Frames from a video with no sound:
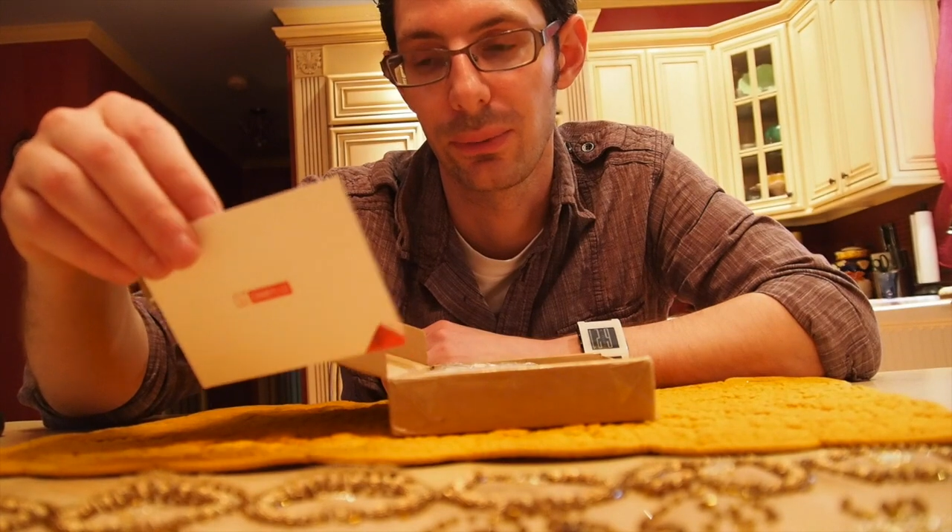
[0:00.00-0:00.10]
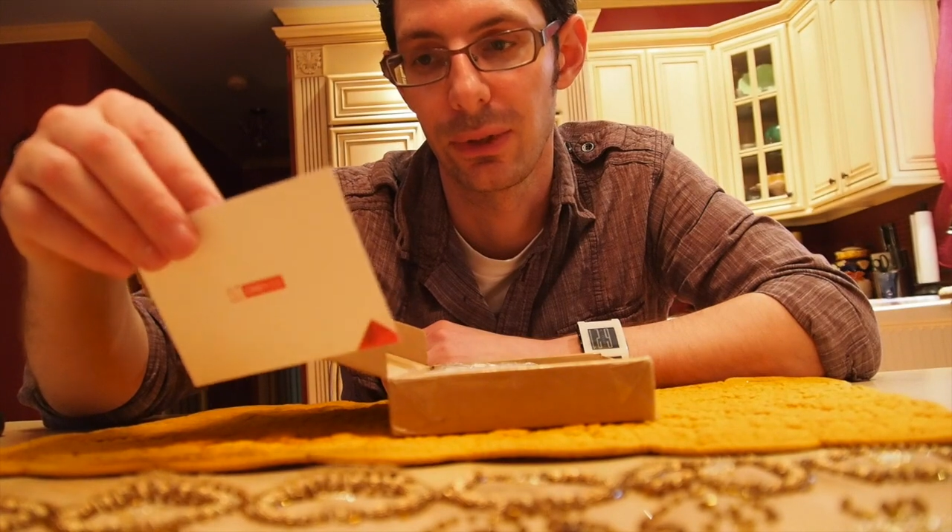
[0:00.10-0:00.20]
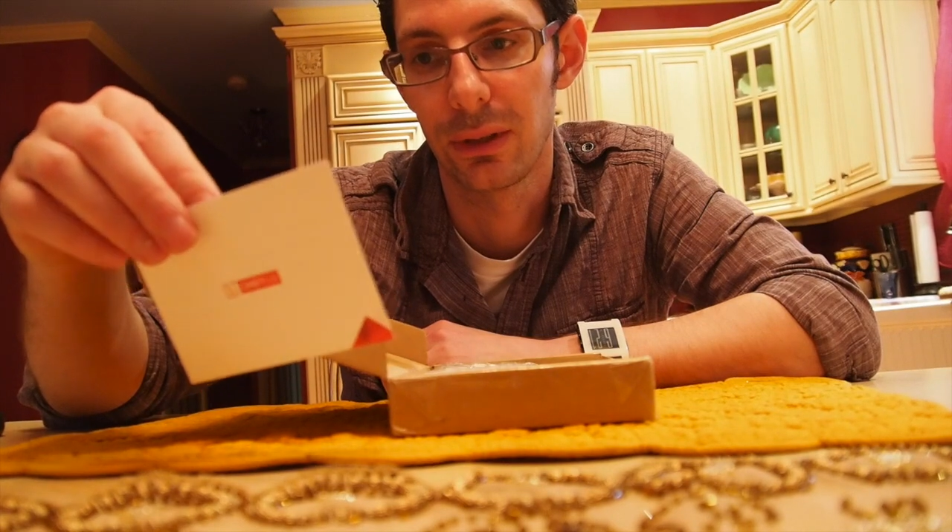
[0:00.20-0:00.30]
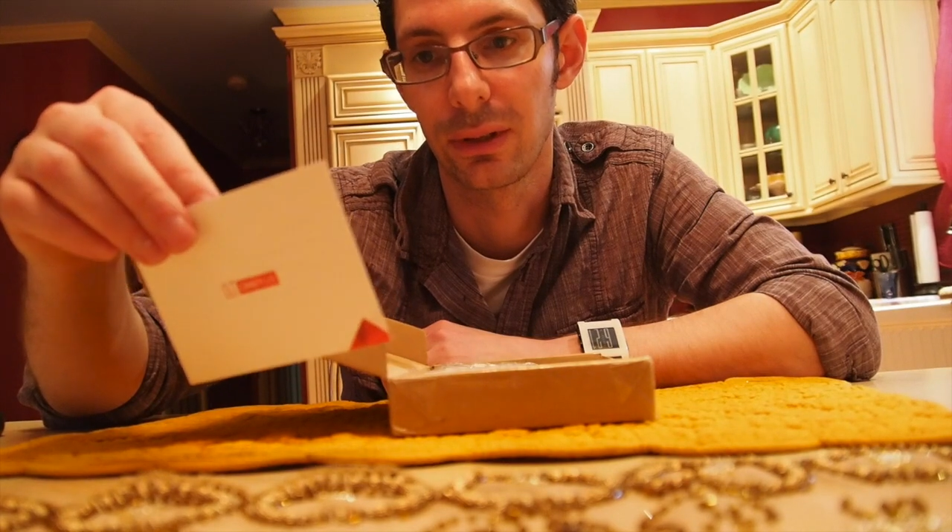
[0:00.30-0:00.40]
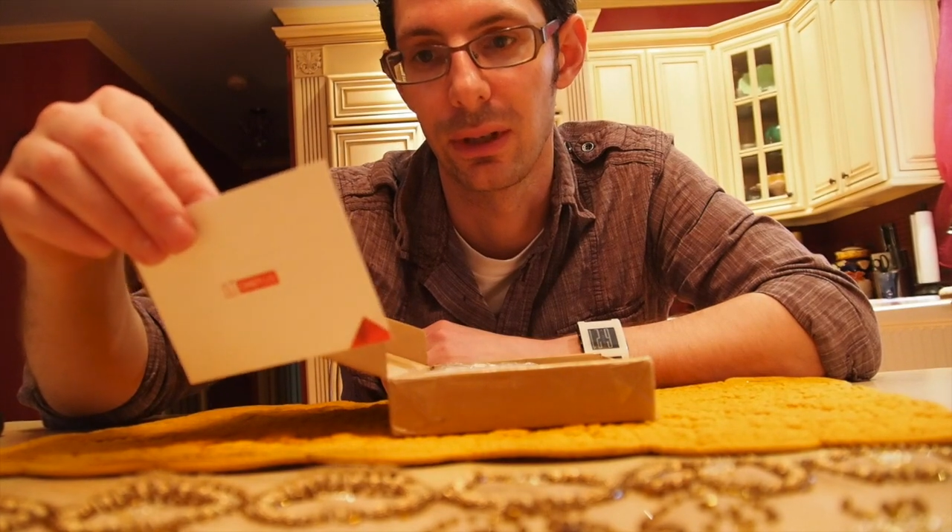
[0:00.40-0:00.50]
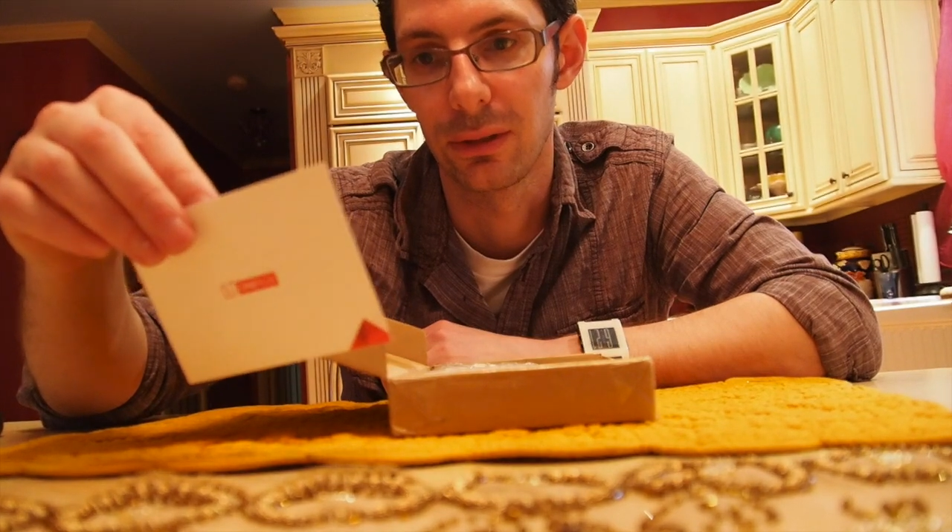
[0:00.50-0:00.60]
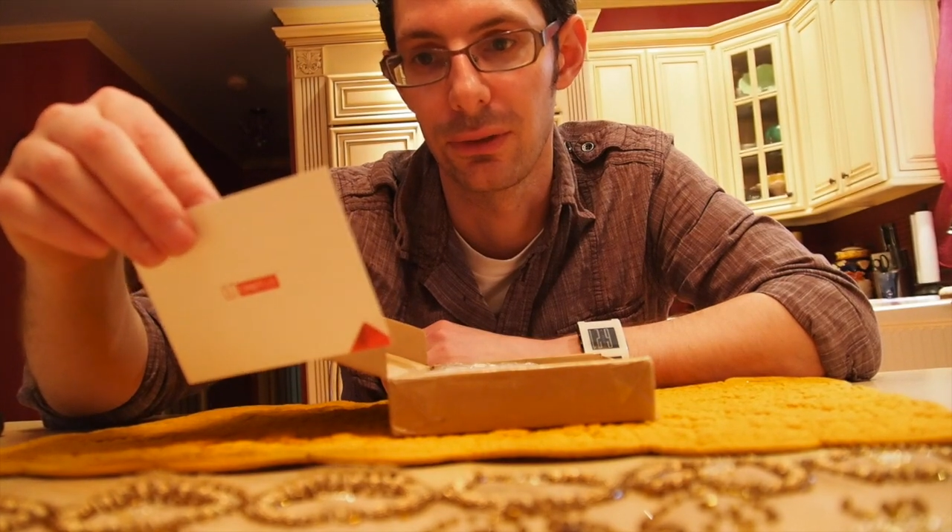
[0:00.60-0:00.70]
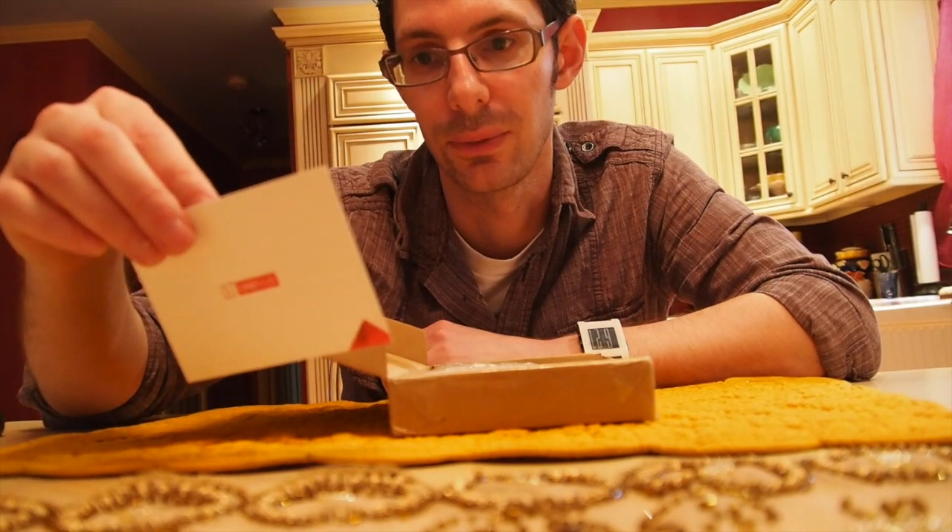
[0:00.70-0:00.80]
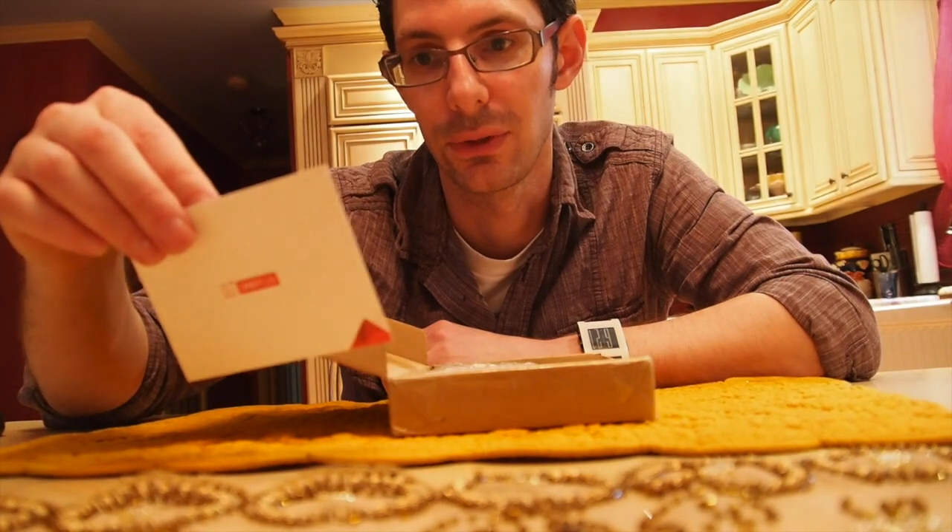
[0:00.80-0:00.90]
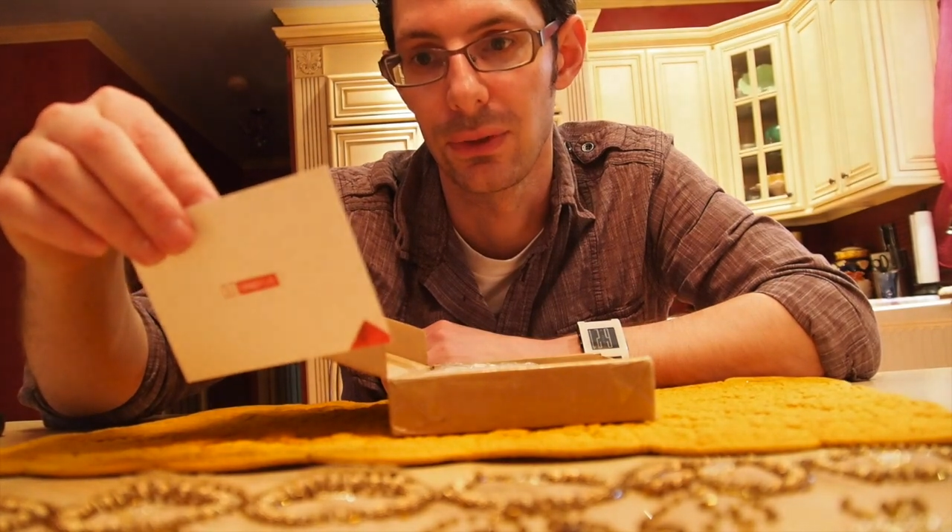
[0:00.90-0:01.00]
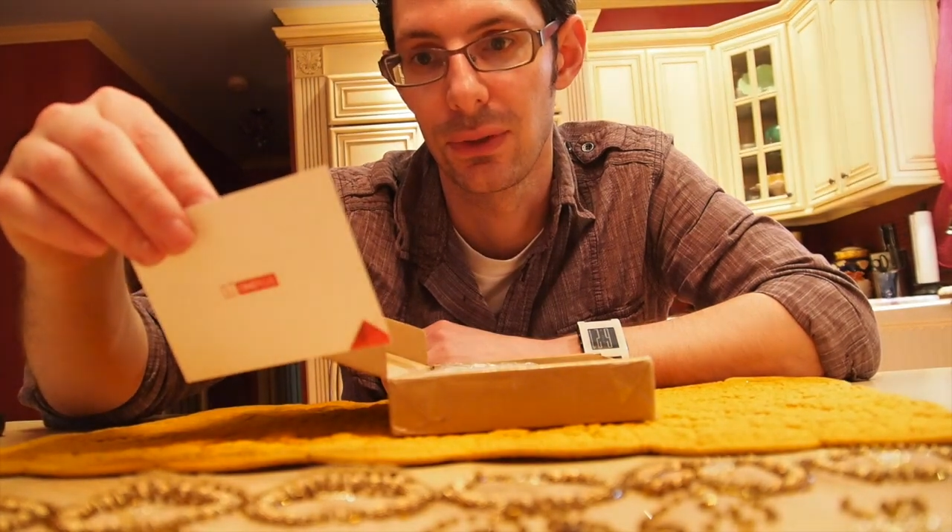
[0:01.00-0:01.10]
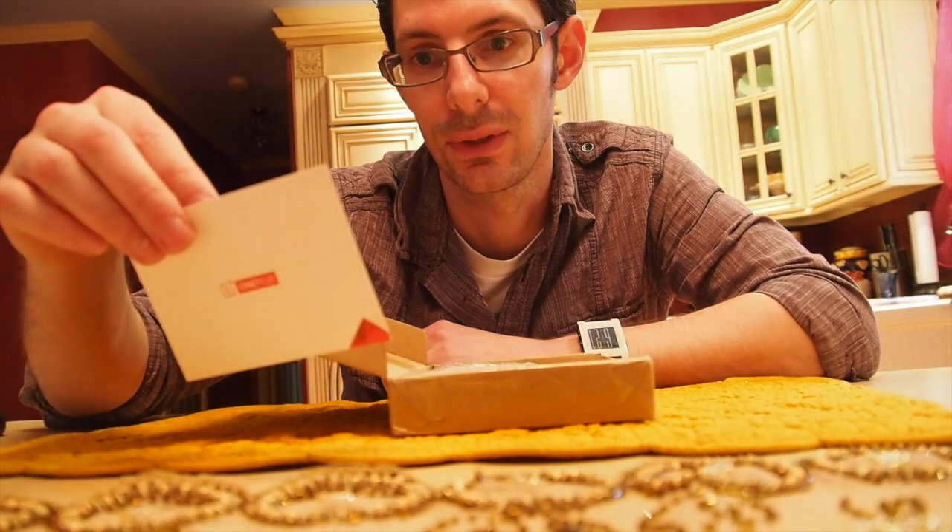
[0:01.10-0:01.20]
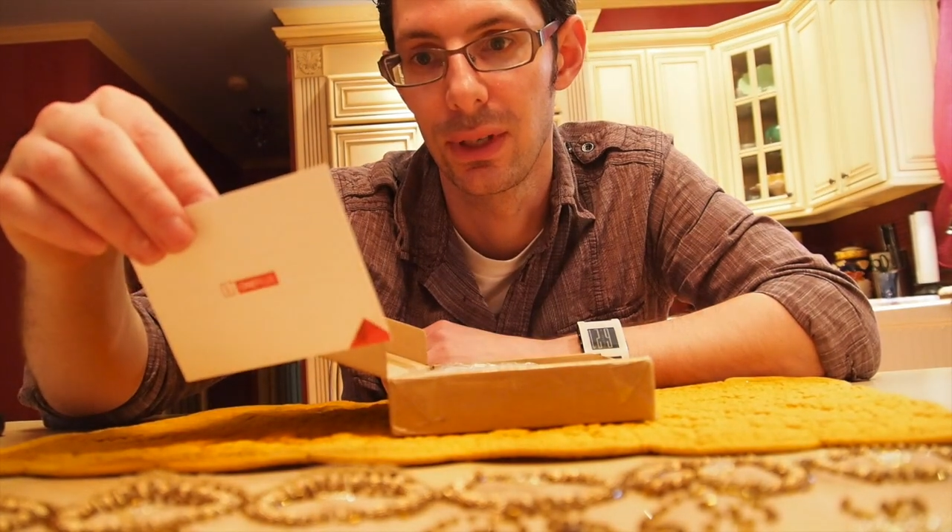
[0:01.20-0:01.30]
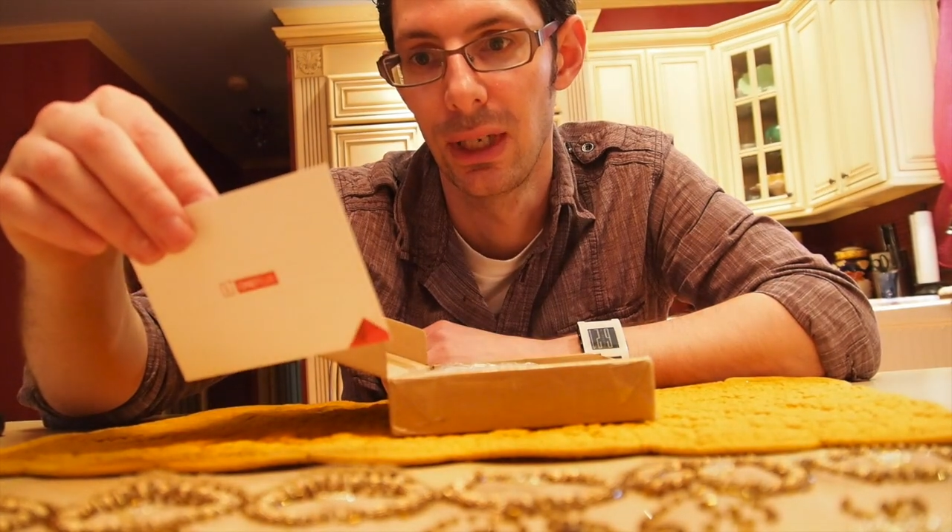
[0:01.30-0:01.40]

100 customers.